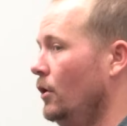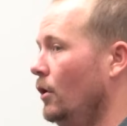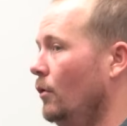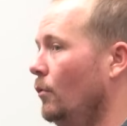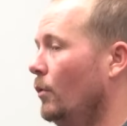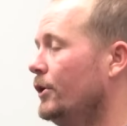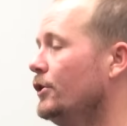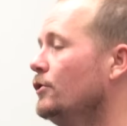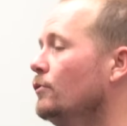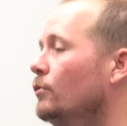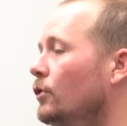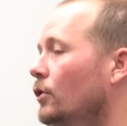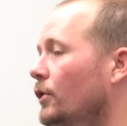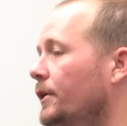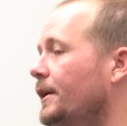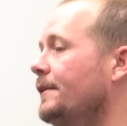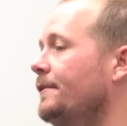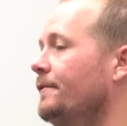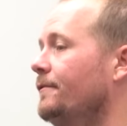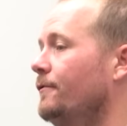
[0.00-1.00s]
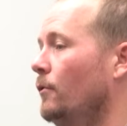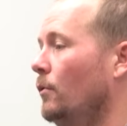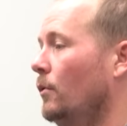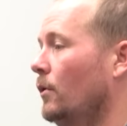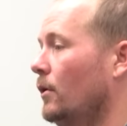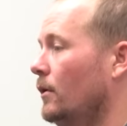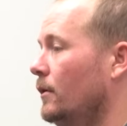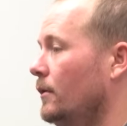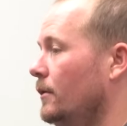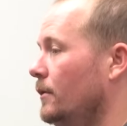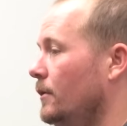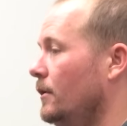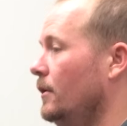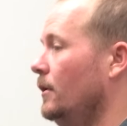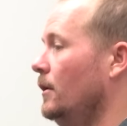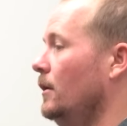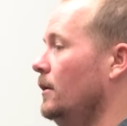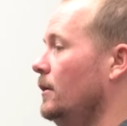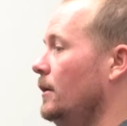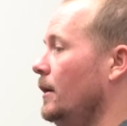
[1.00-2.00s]
What are you looking for
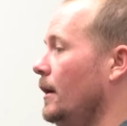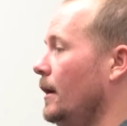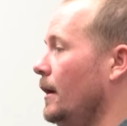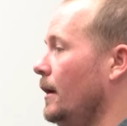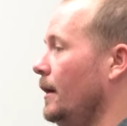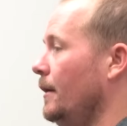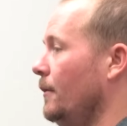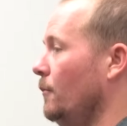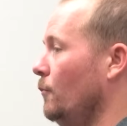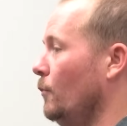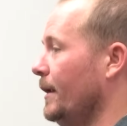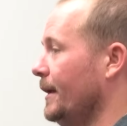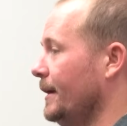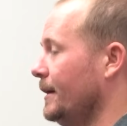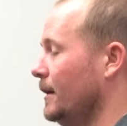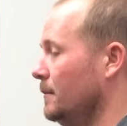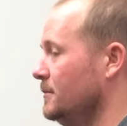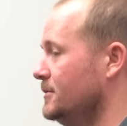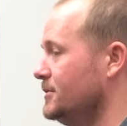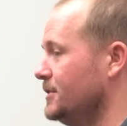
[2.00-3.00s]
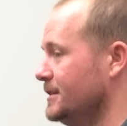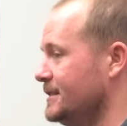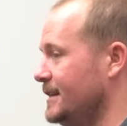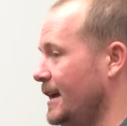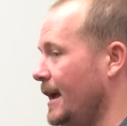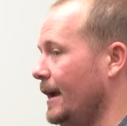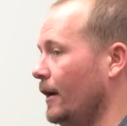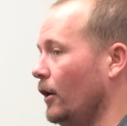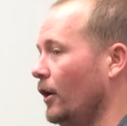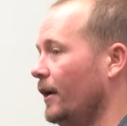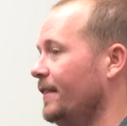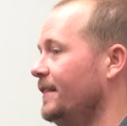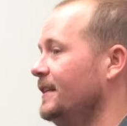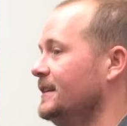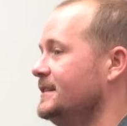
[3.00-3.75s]
when it comes to saying, all right,